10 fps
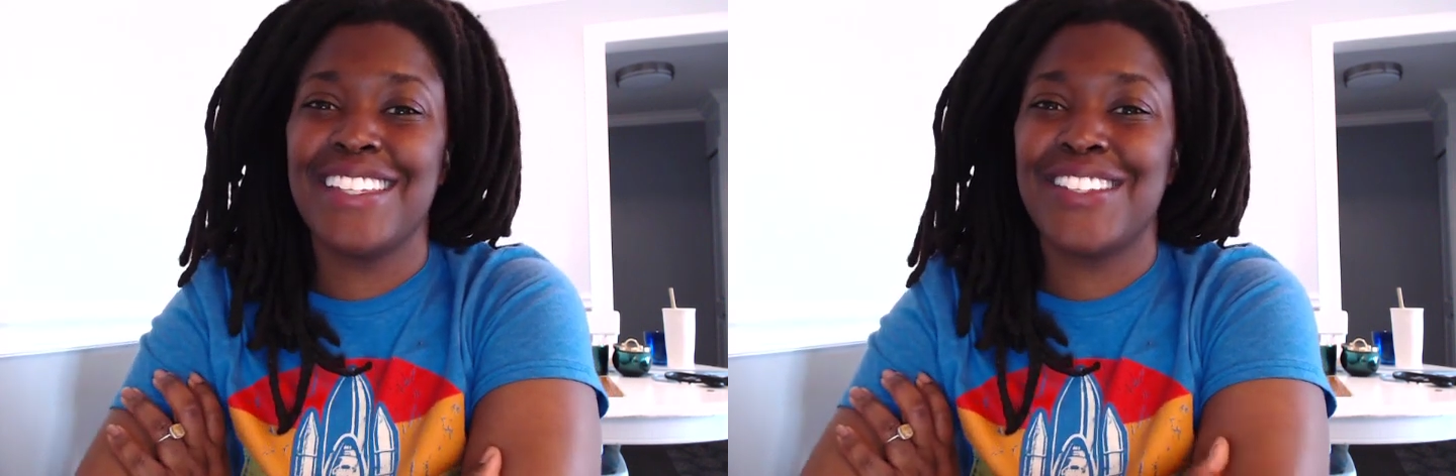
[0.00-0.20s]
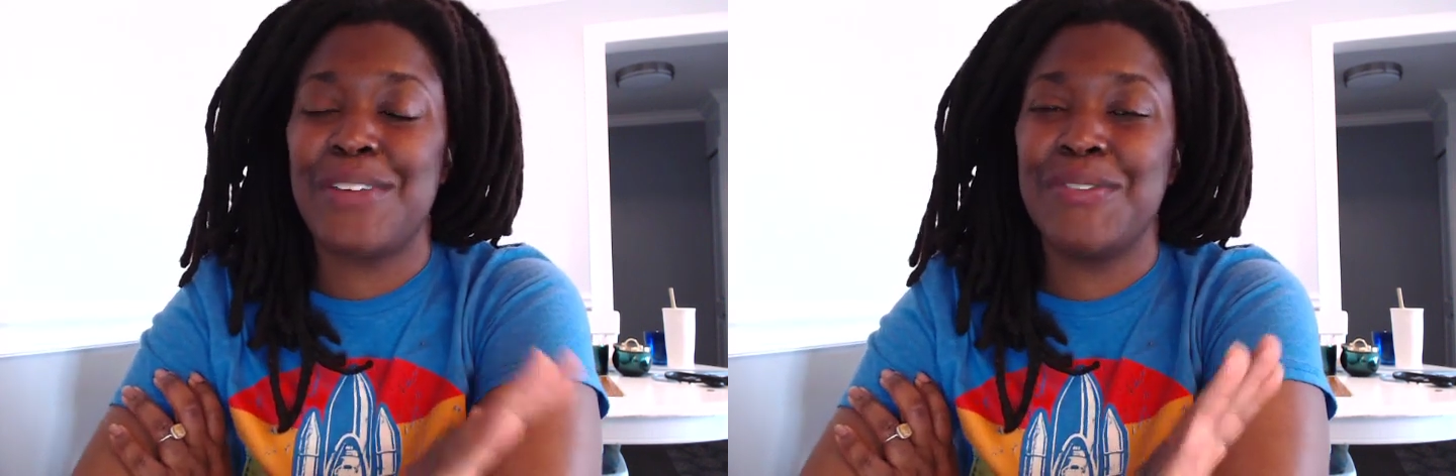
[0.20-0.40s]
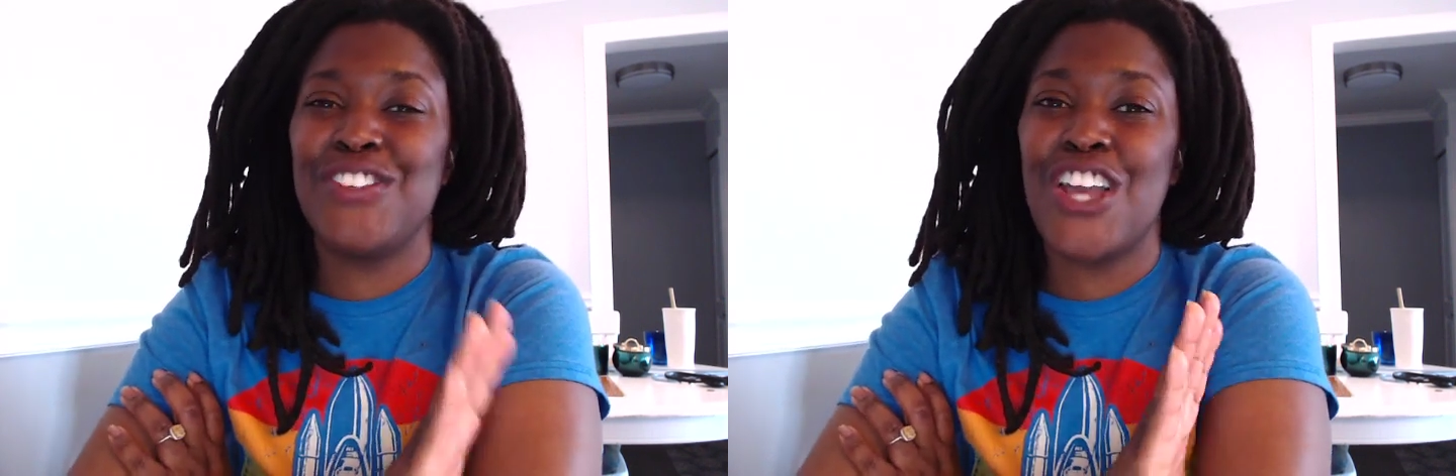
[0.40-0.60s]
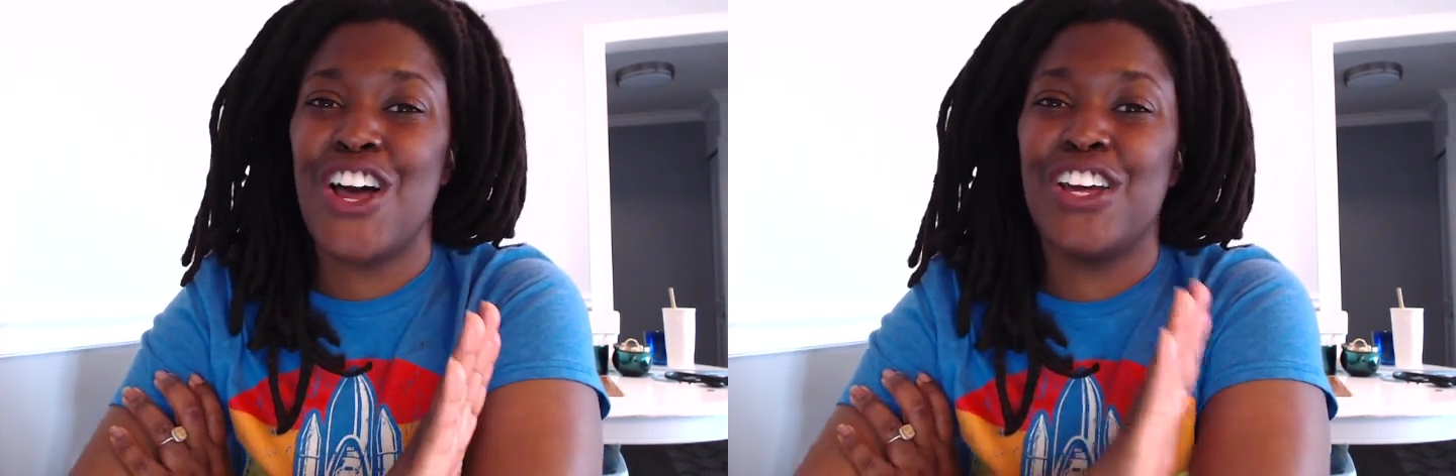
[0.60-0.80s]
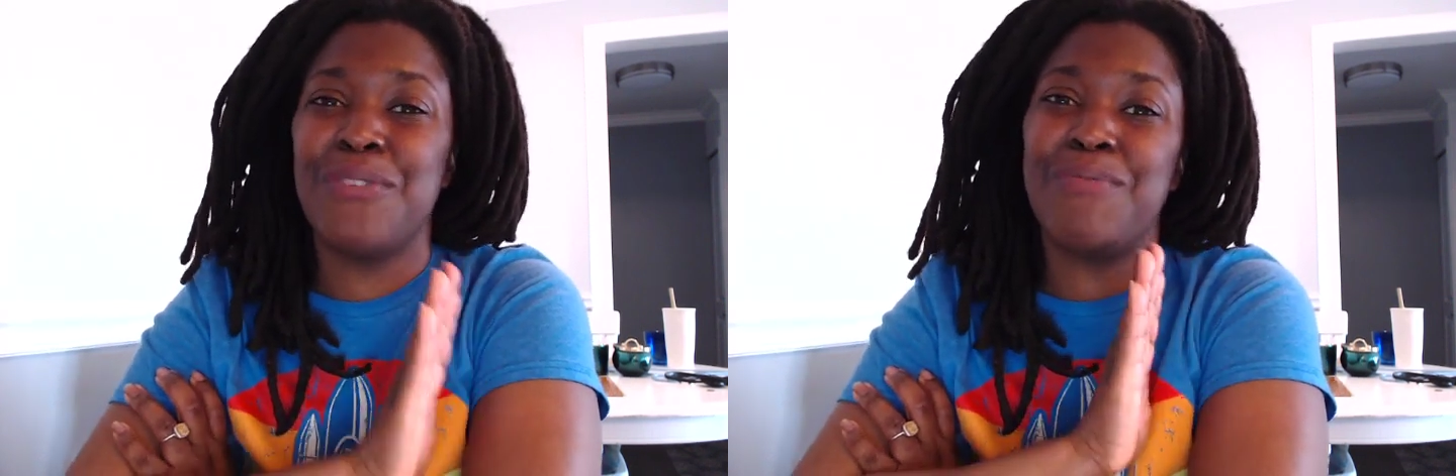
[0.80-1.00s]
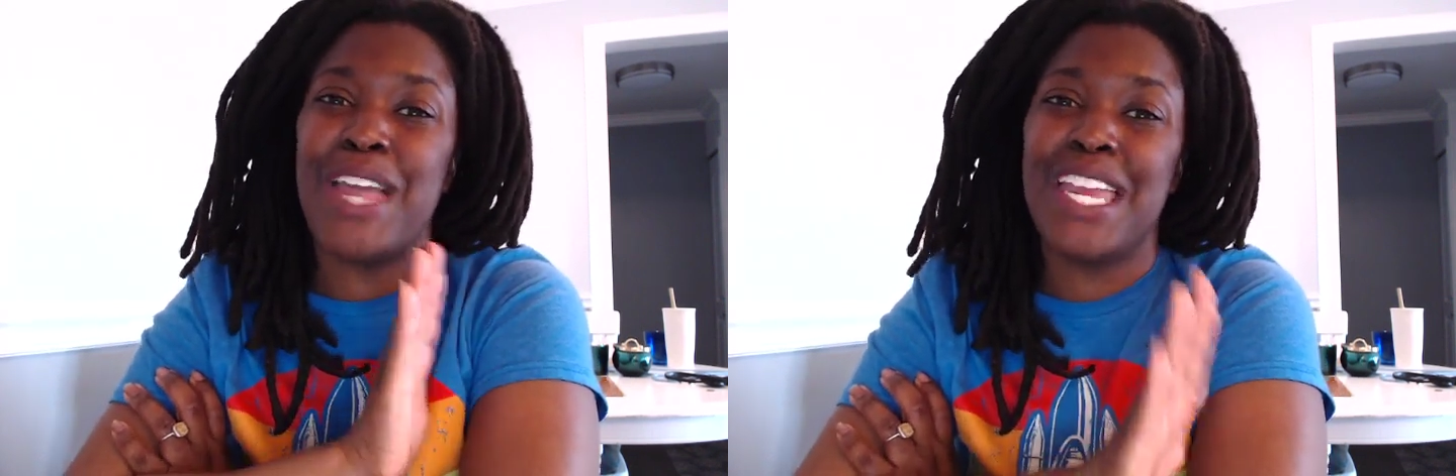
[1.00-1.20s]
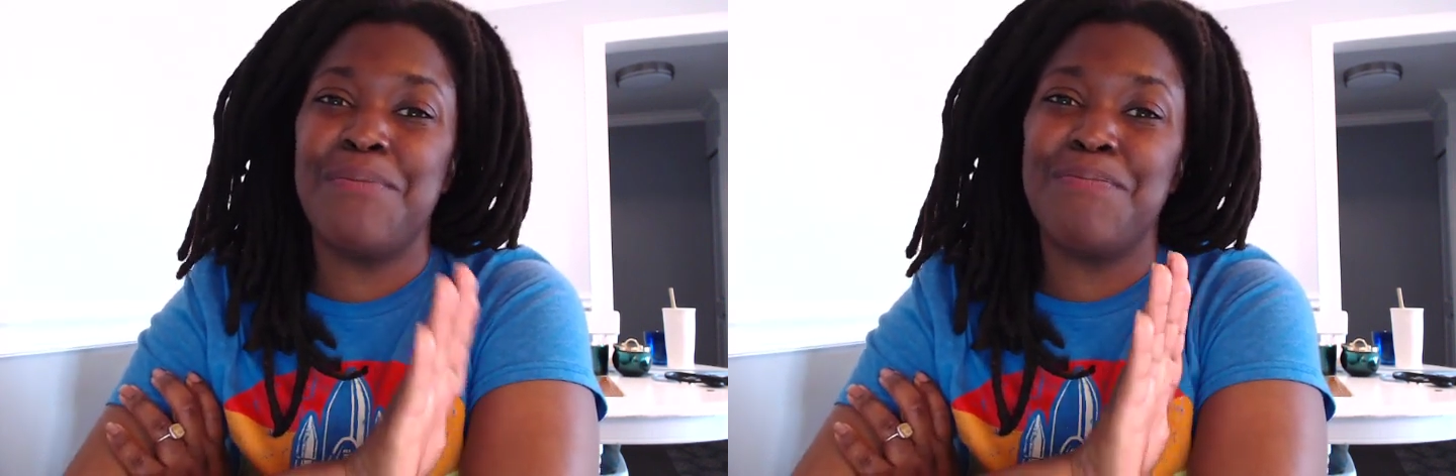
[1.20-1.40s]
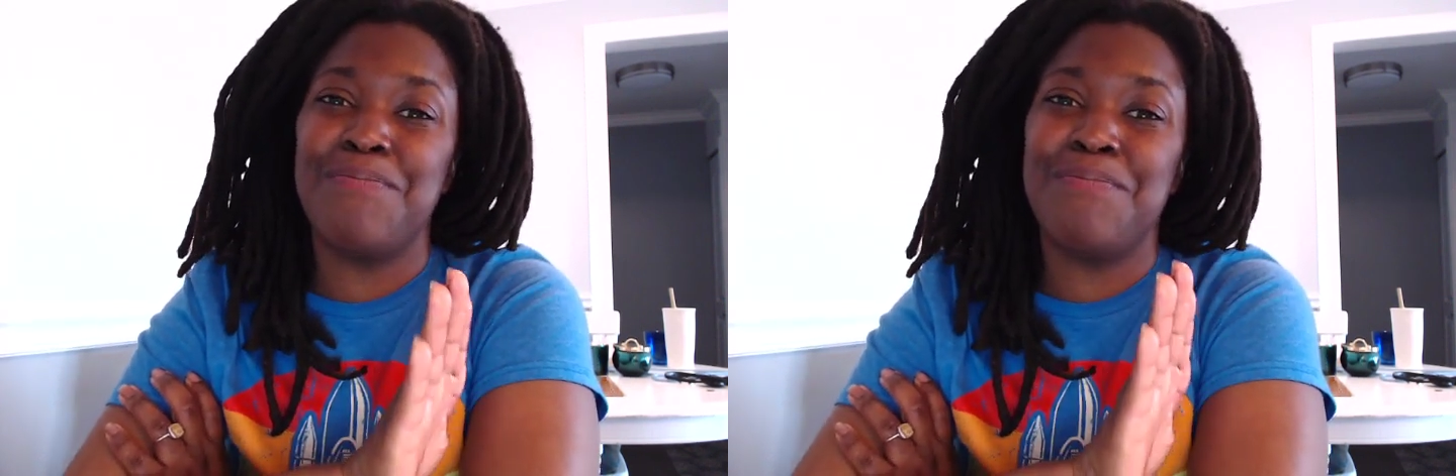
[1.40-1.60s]
Some of y'all
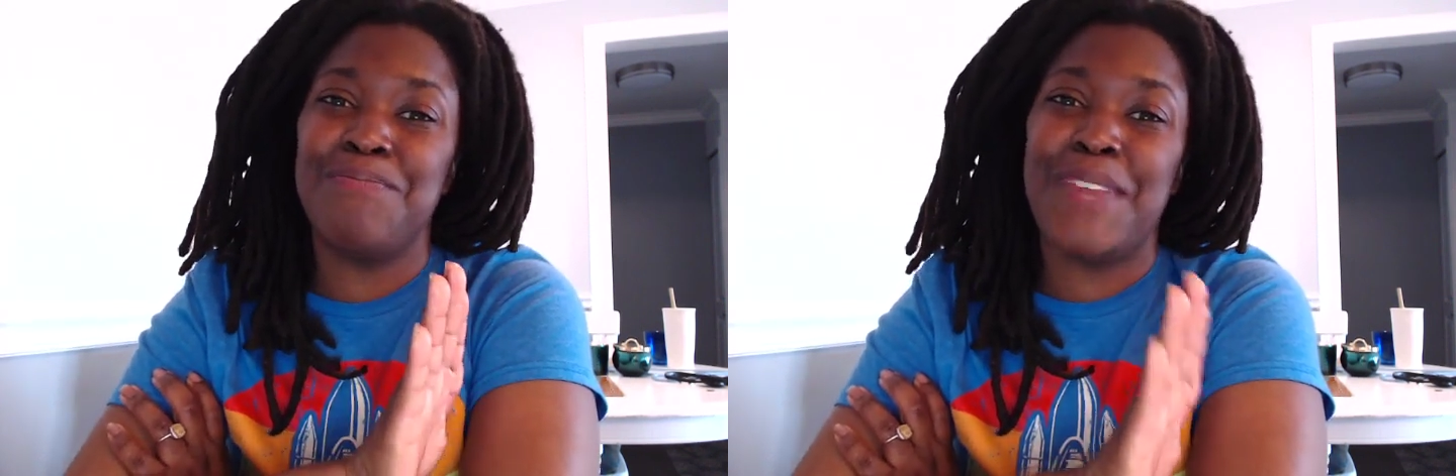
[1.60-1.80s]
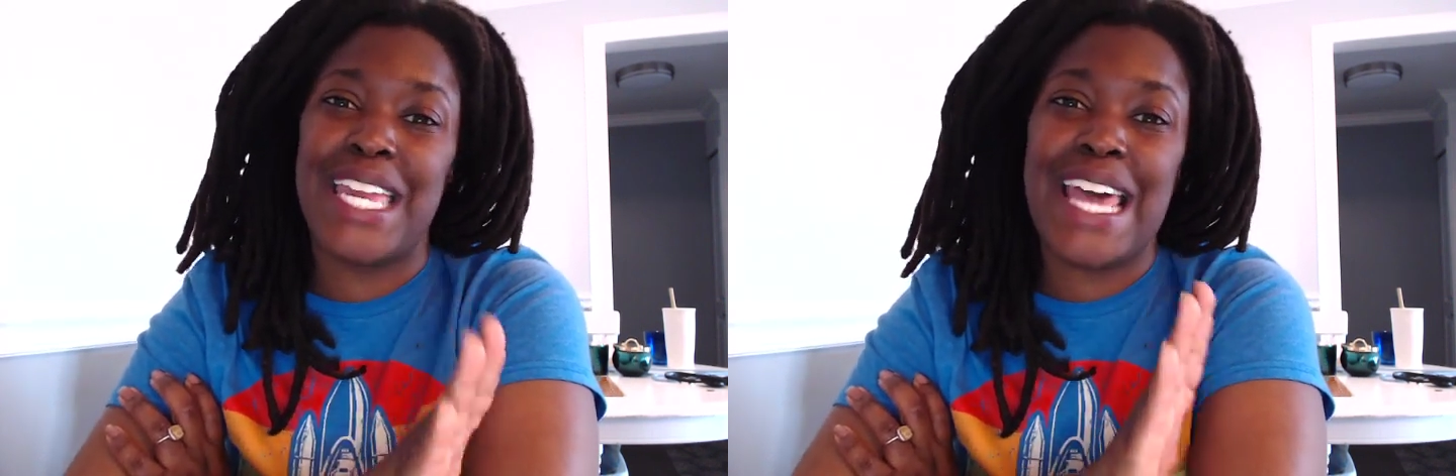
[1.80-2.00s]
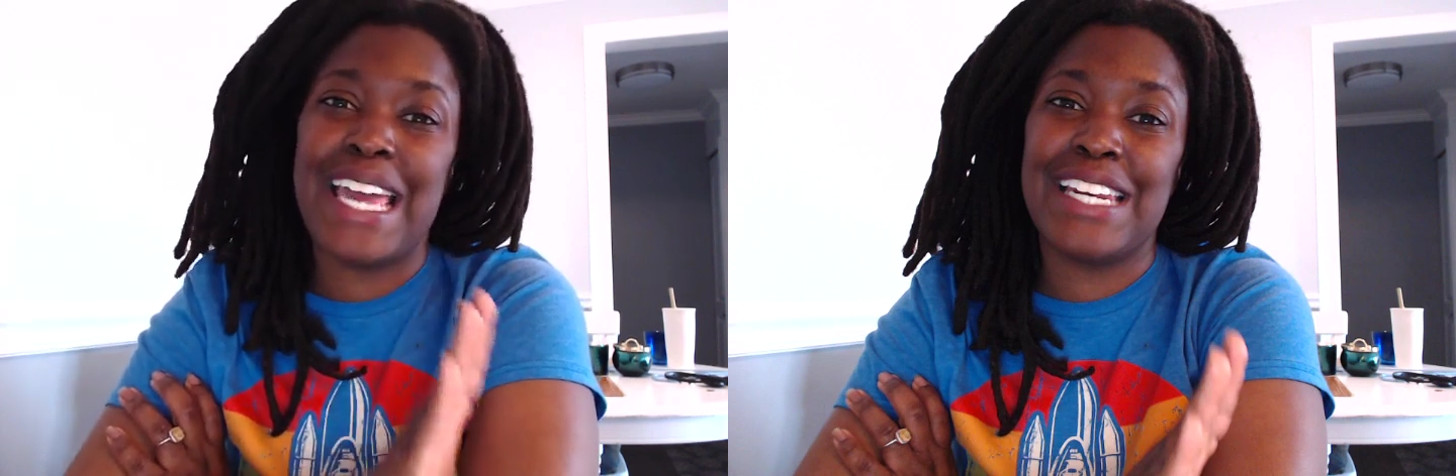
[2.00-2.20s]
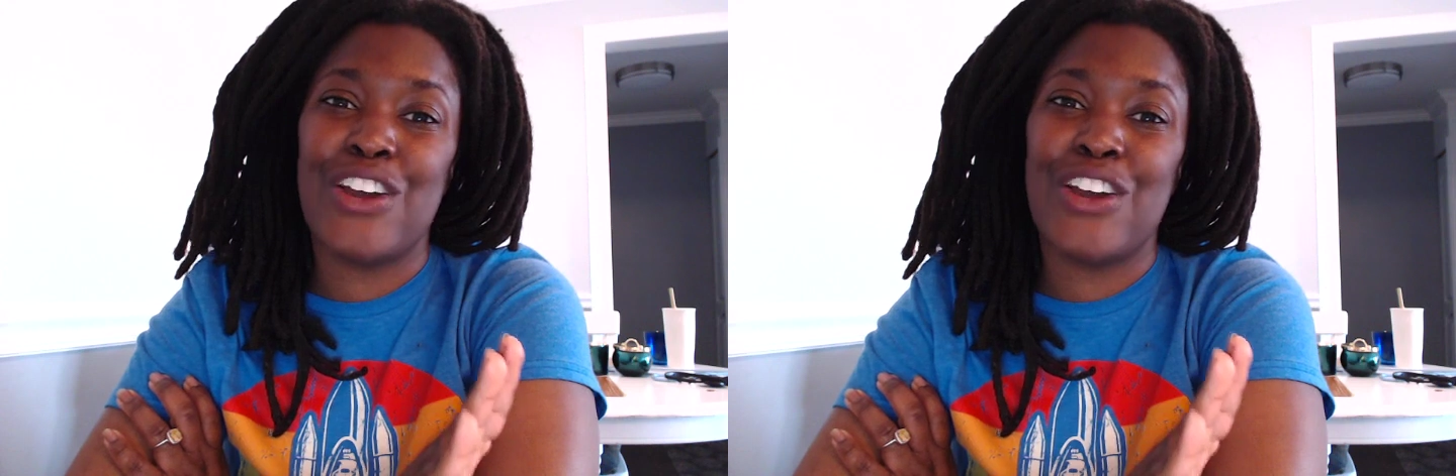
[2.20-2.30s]
may not